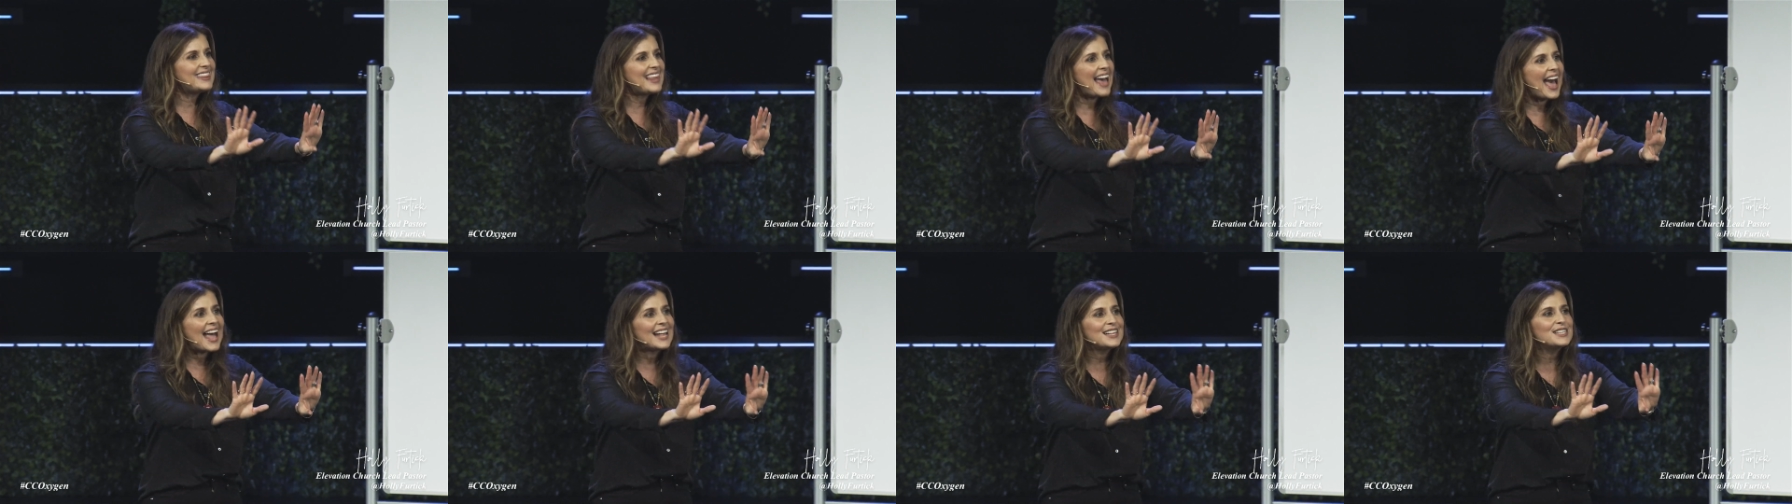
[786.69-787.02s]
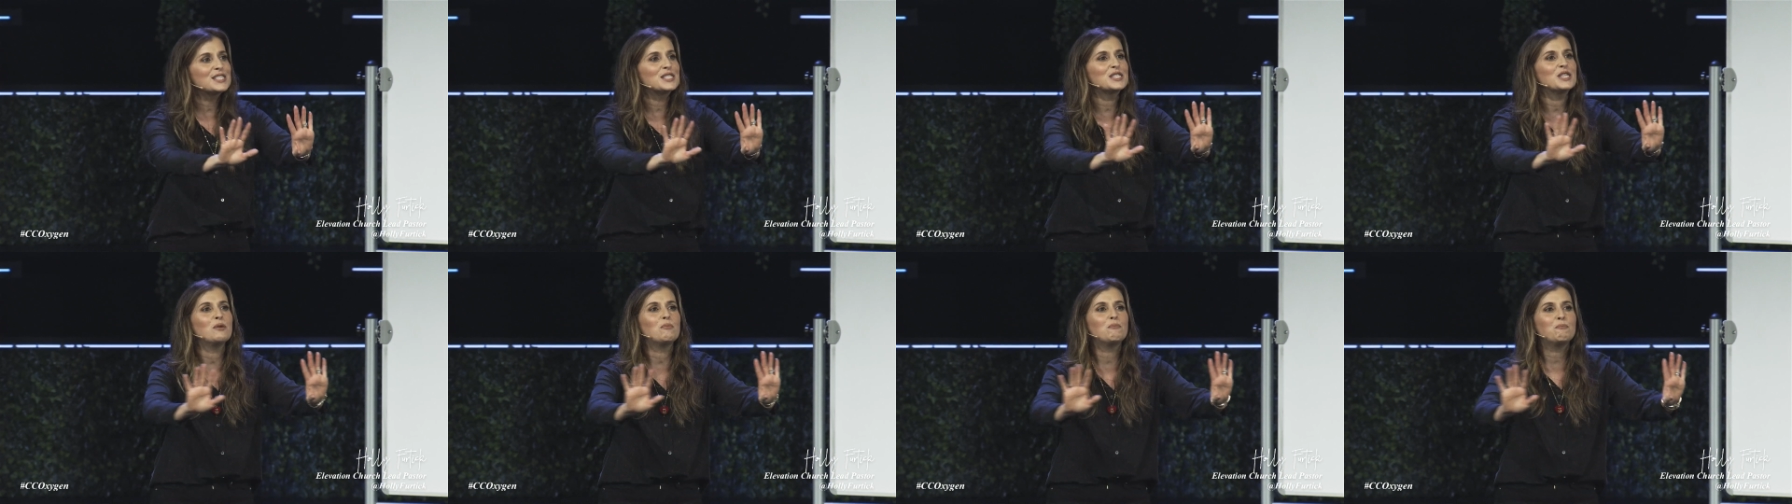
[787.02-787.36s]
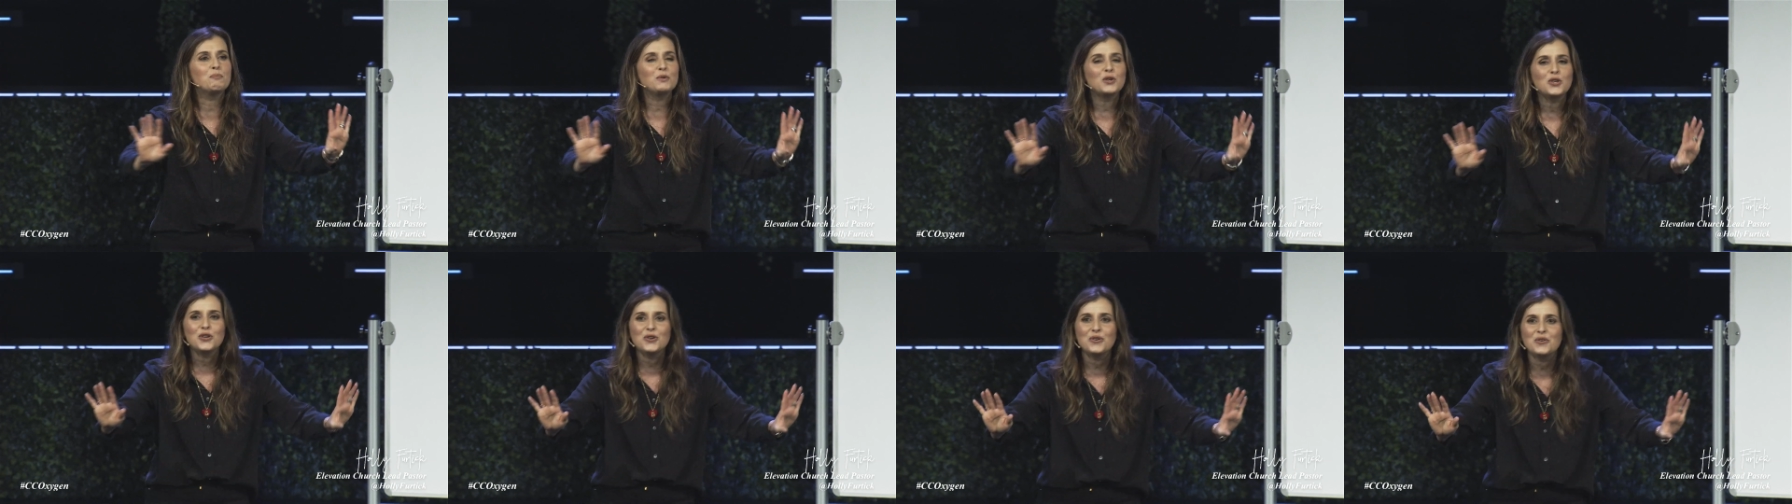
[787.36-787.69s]
that's the
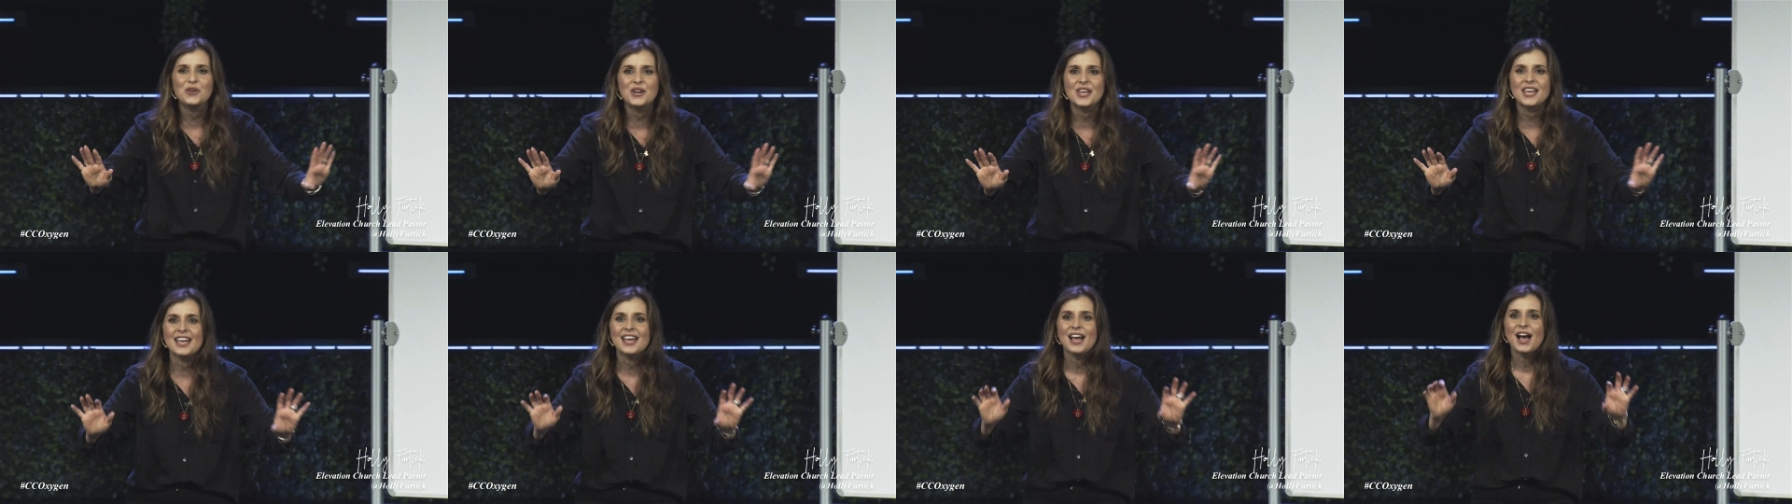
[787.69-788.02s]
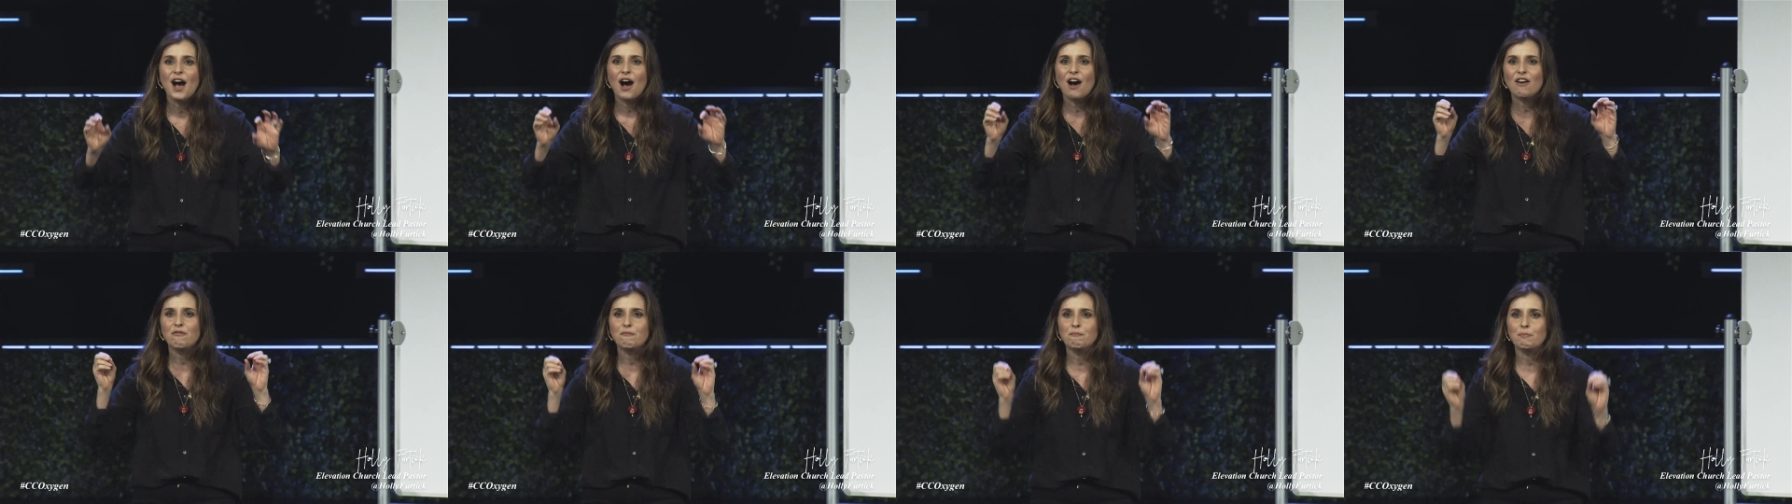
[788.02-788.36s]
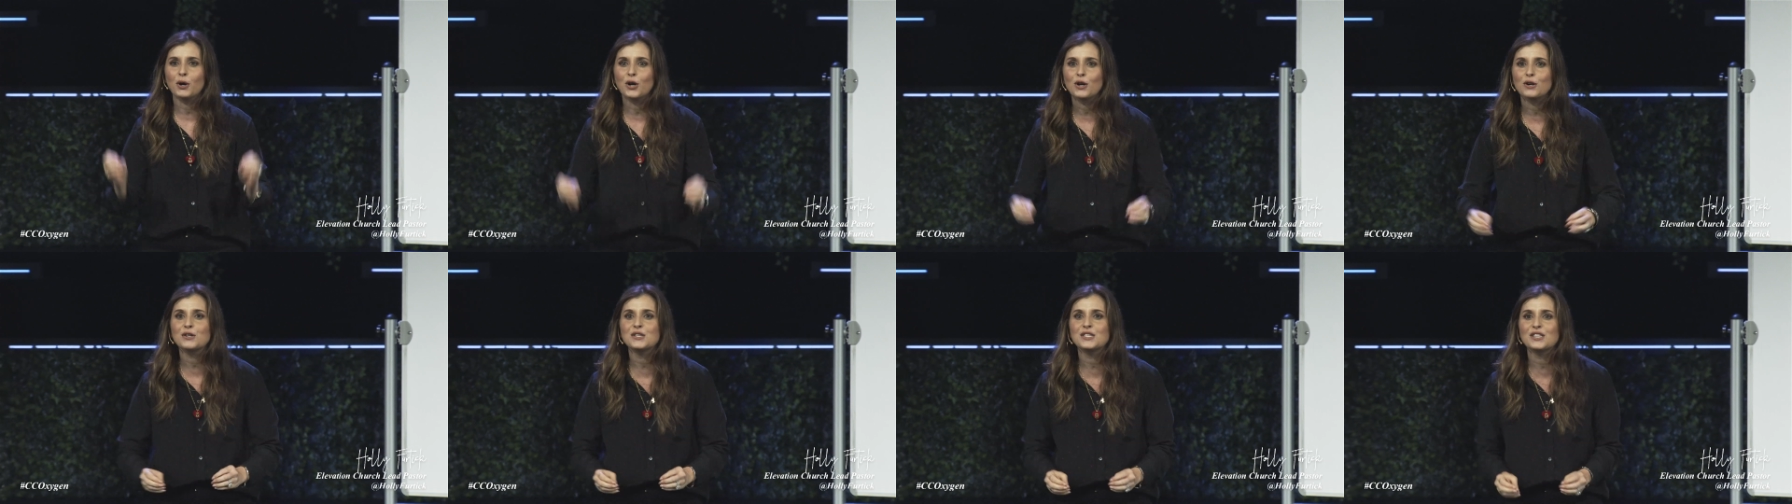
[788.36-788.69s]
beauty of
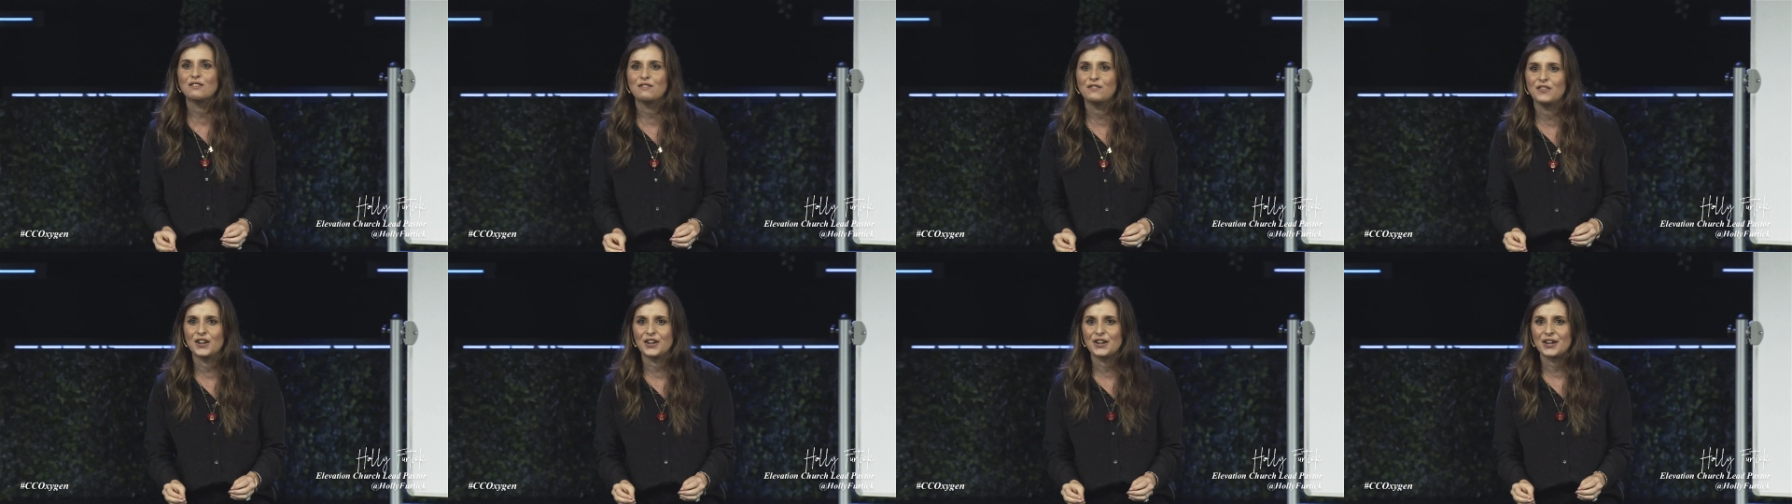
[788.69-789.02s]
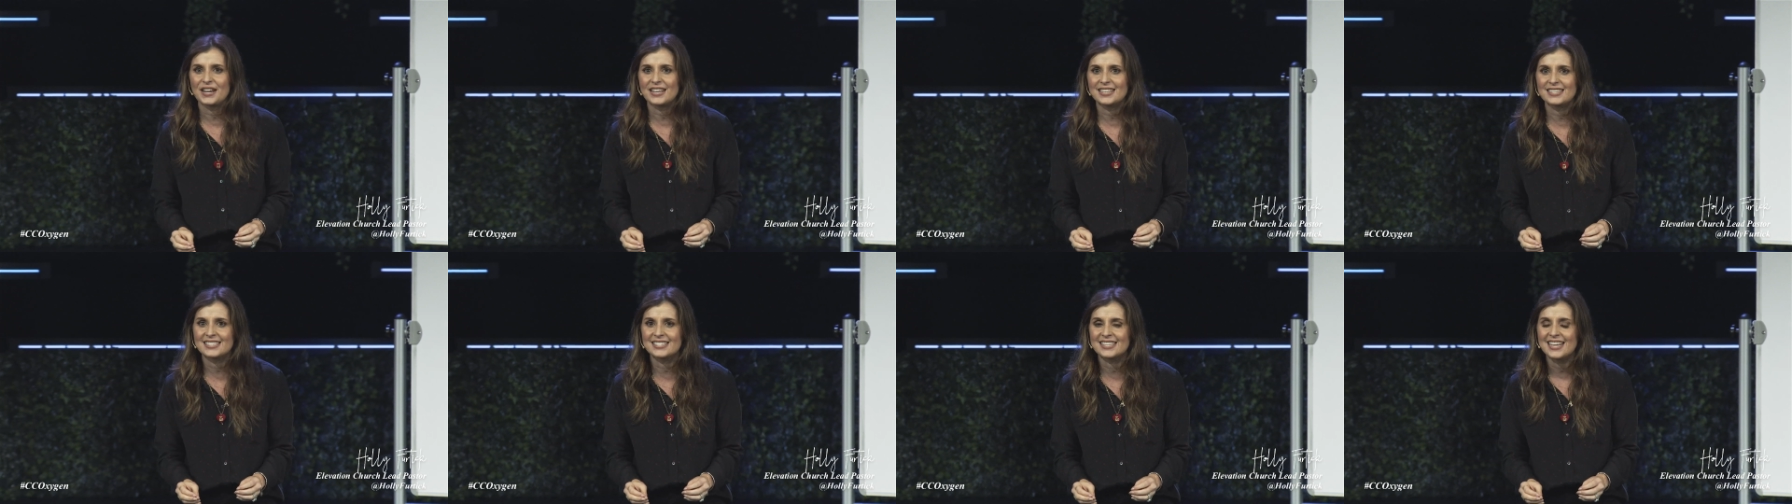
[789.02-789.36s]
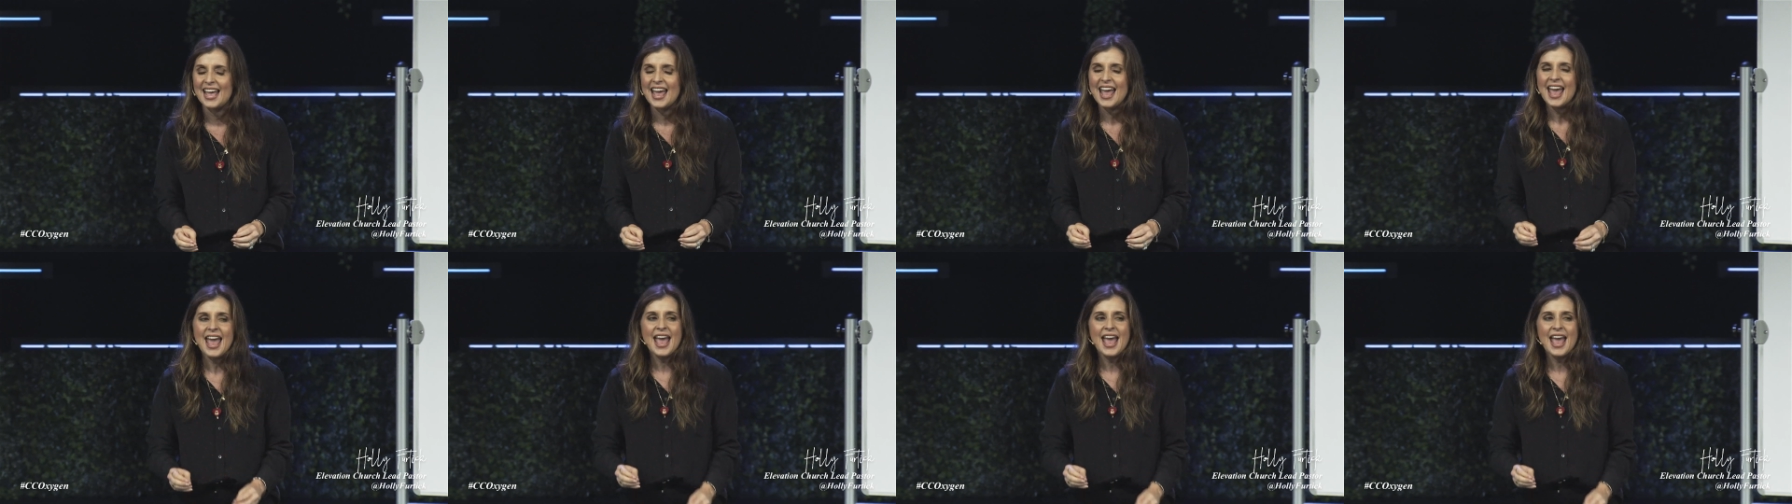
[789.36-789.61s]
perseverance,